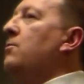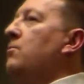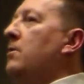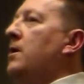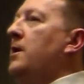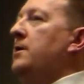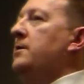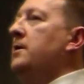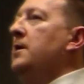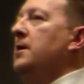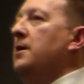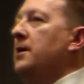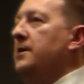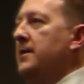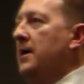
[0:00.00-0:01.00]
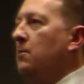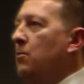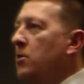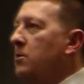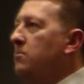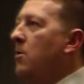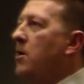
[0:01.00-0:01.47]
to run a
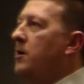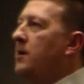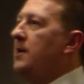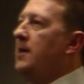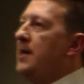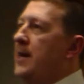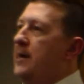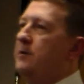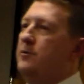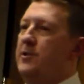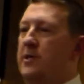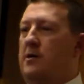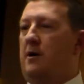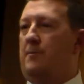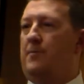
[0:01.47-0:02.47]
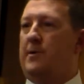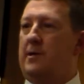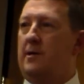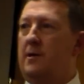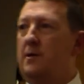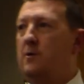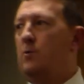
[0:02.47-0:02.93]
network marketing energy company.
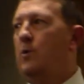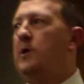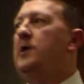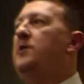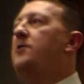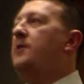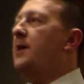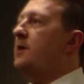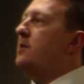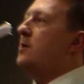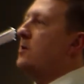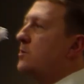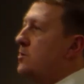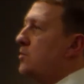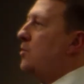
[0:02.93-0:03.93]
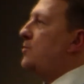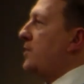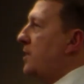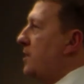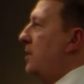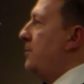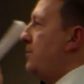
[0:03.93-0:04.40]
What do you think the
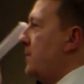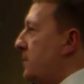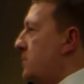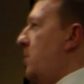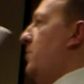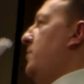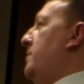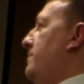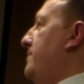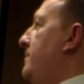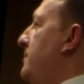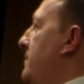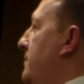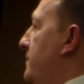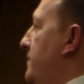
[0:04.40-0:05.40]
consulting company told them?